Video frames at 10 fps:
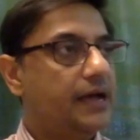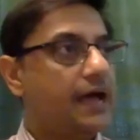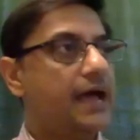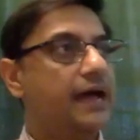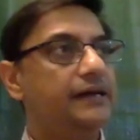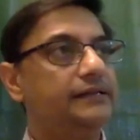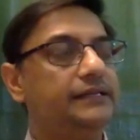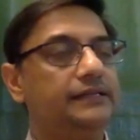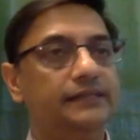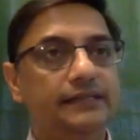And
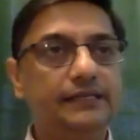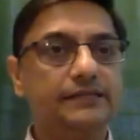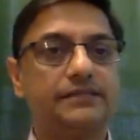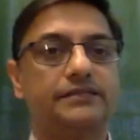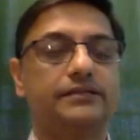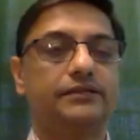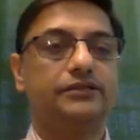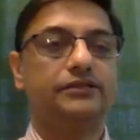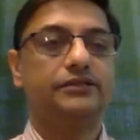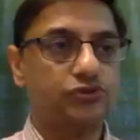the earliest
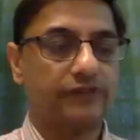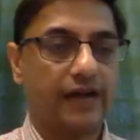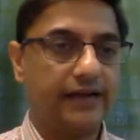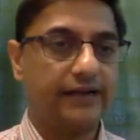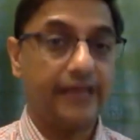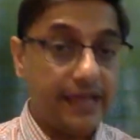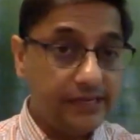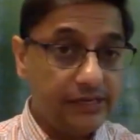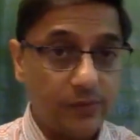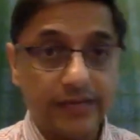use of iron
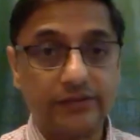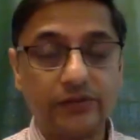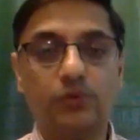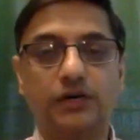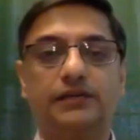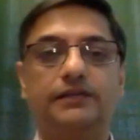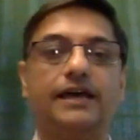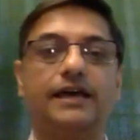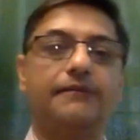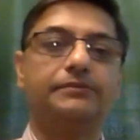anywhere in the world
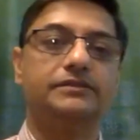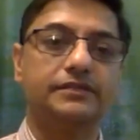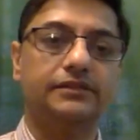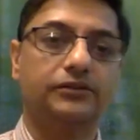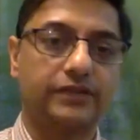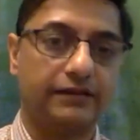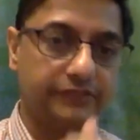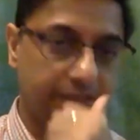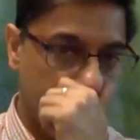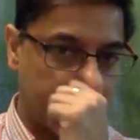happens in the
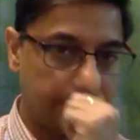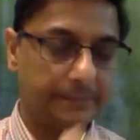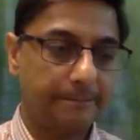Godavari Valley.